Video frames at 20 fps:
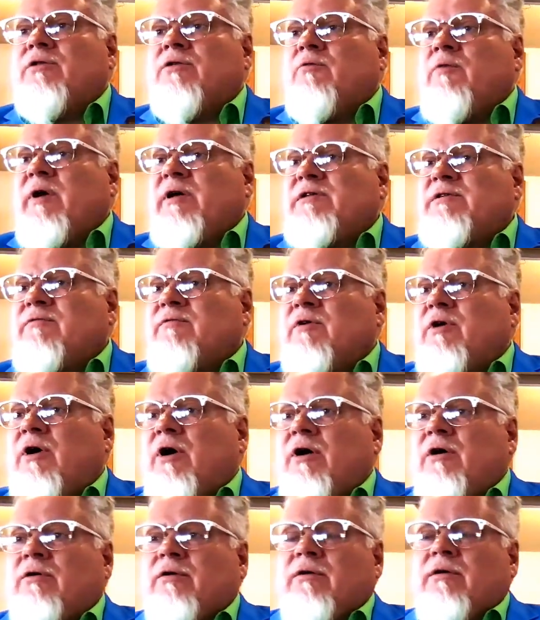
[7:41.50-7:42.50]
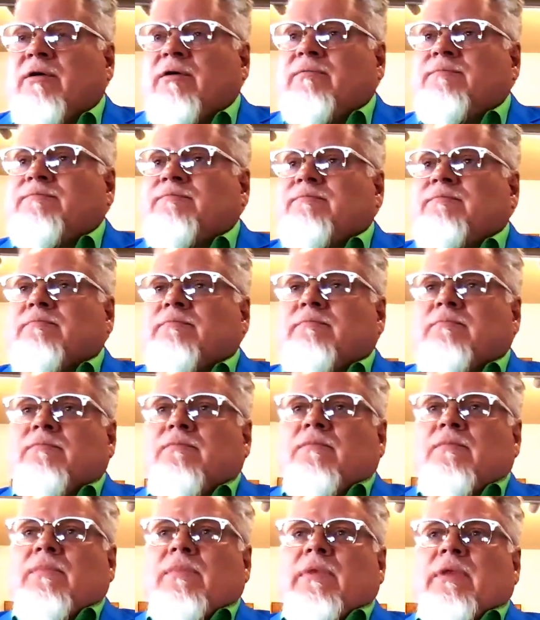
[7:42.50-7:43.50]
to the ways of God.
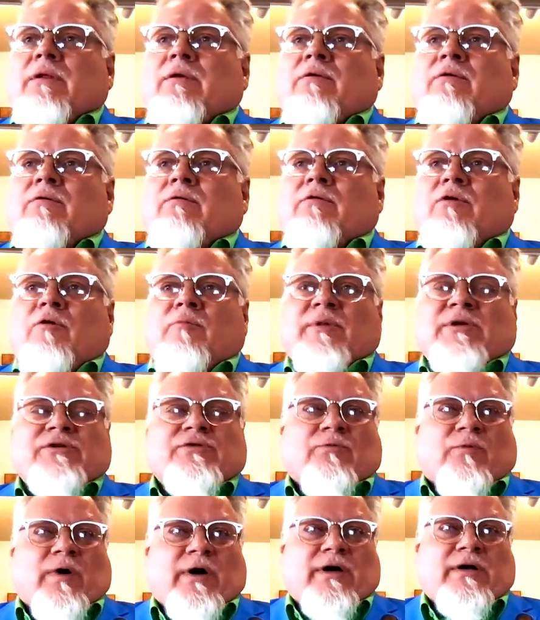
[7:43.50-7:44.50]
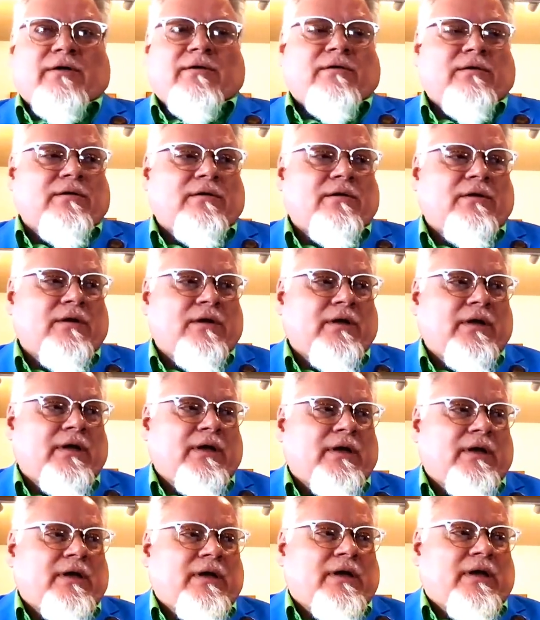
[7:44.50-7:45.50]
Romans 1,
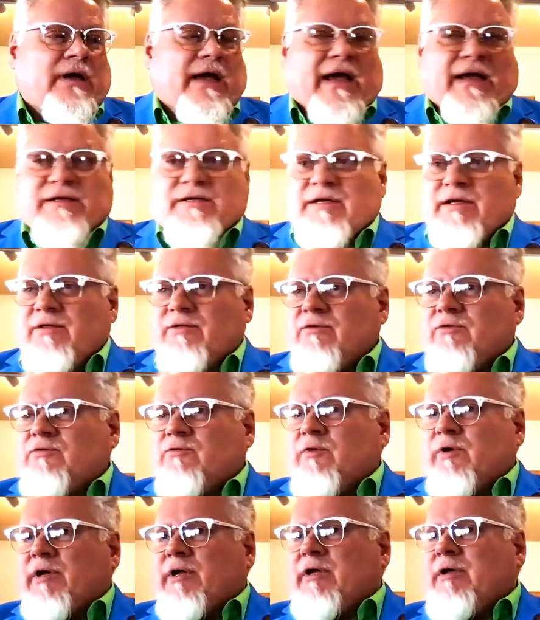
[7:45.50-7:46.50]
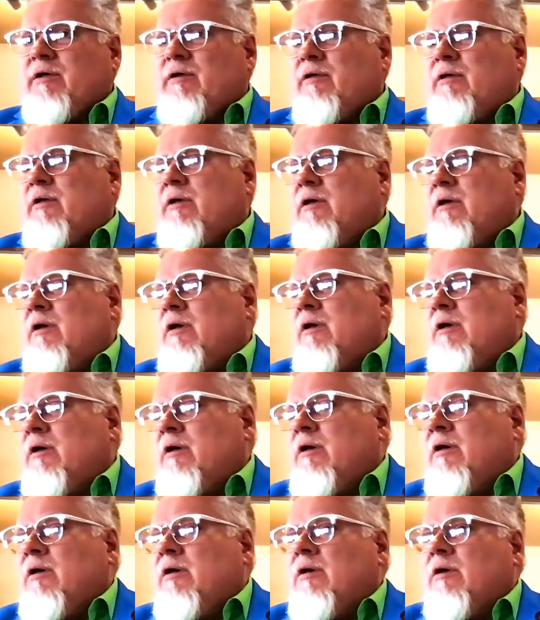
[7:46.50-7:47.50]
18 through 20.
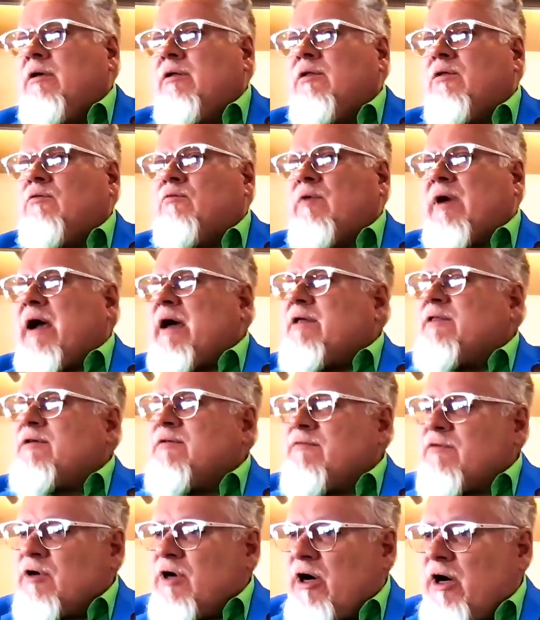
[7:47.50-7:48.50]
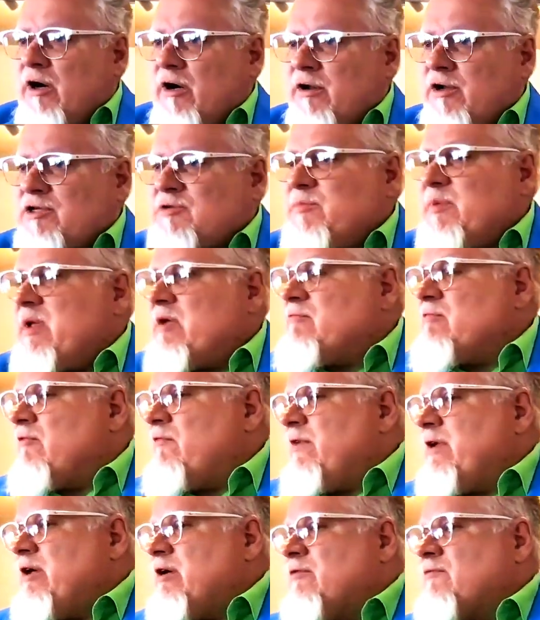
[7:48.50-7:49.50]
The wrath of God is being
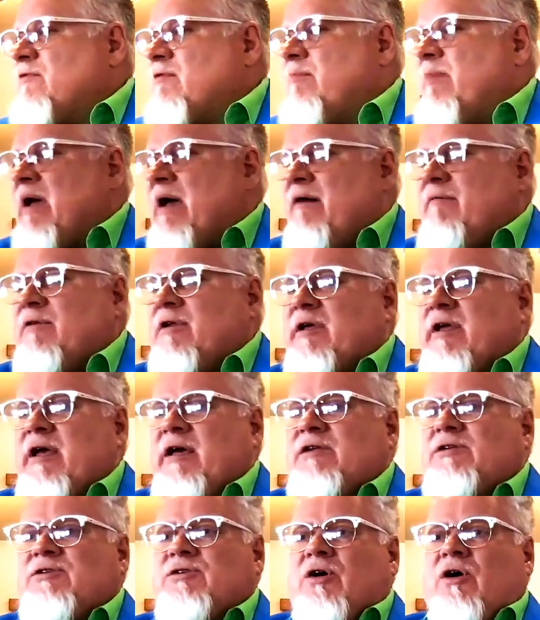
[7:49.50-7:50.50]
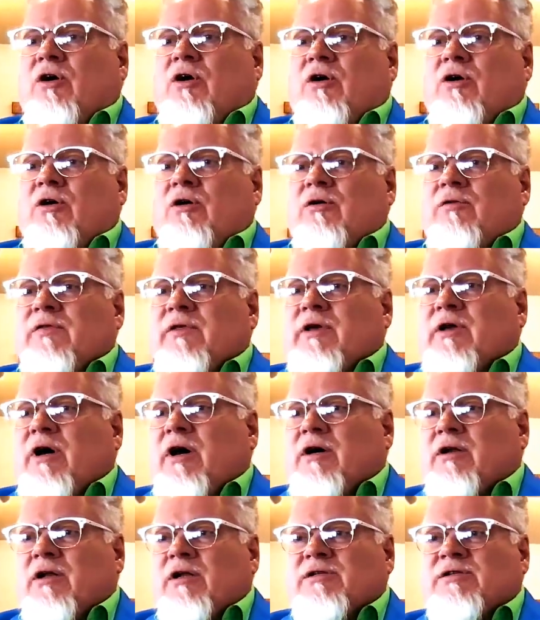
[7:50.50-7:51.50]
revealed from heaven against all the
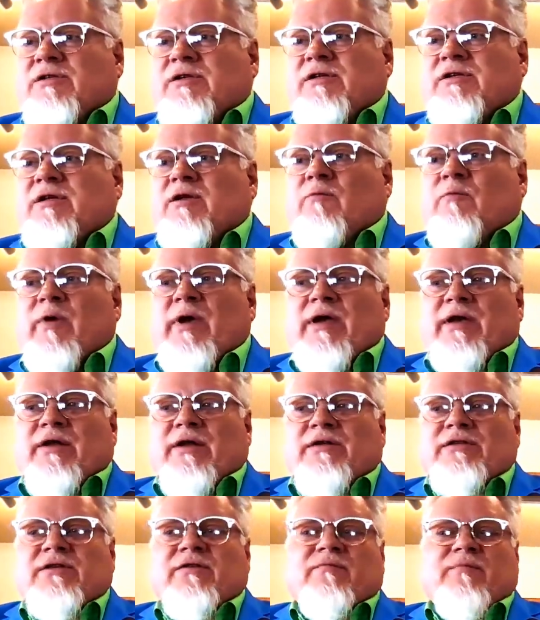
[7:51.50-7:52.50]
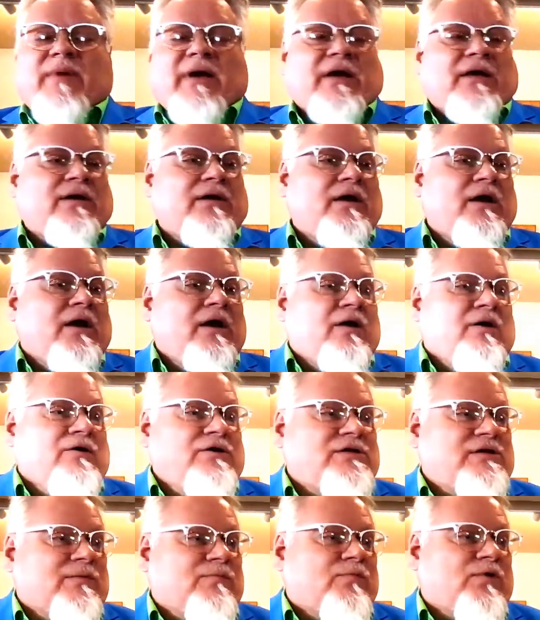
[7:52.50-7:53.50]
godlessness and wickedness of men who
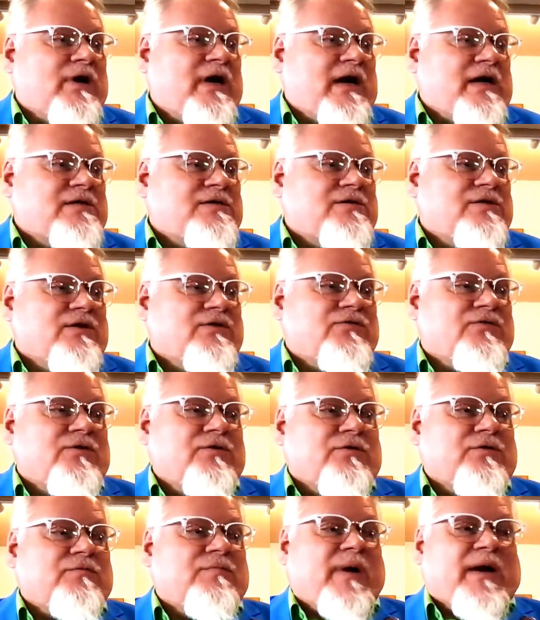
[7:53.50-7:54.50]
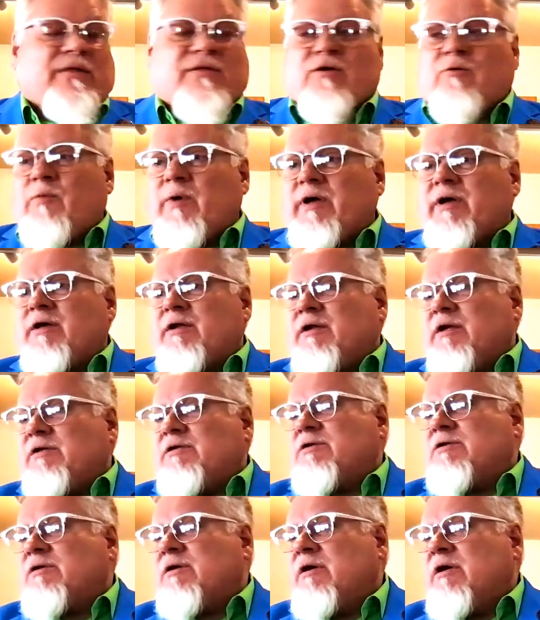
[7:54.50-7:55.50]
suppress the truth by their
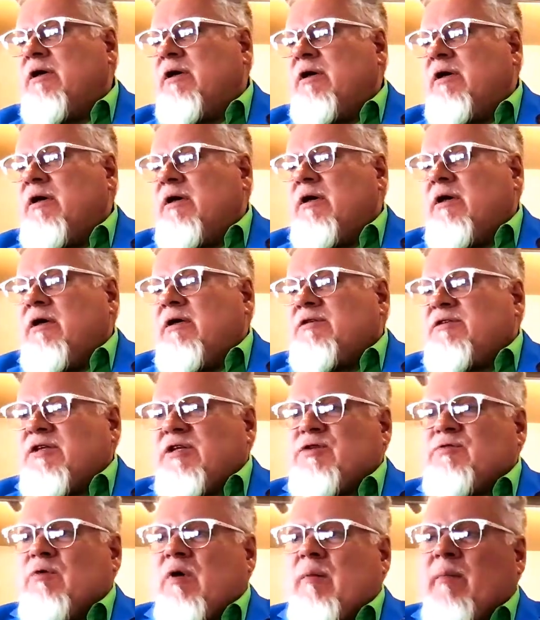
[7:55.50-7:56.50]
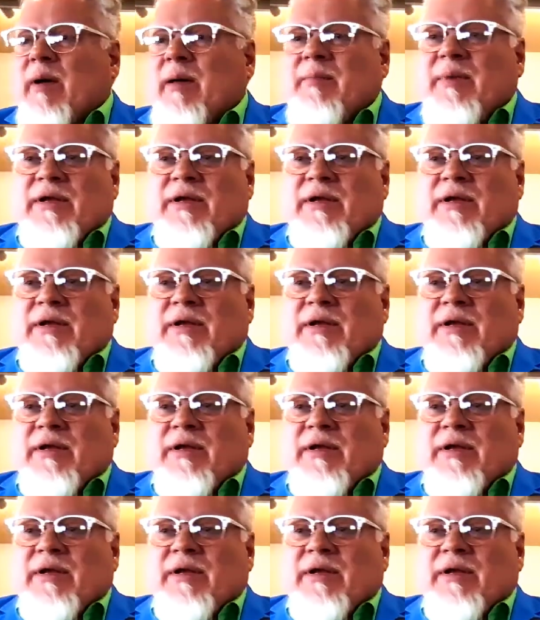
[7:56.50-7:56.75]
wickedness. Since what might